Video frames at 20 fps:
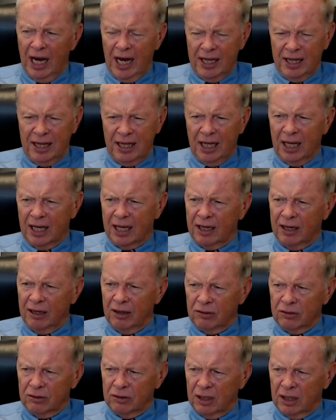I think
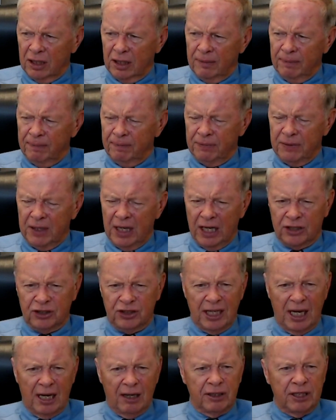he'll um,
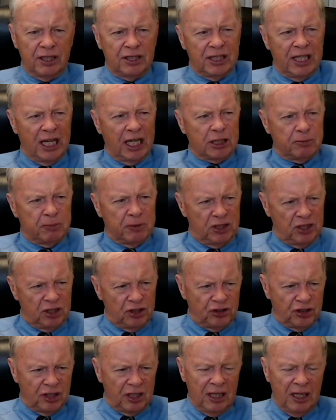excel in his next
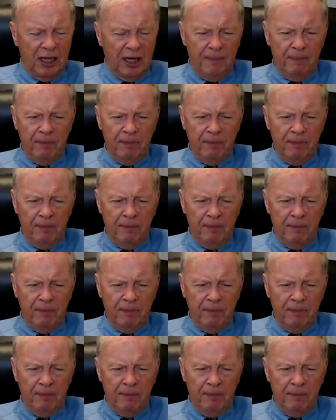position.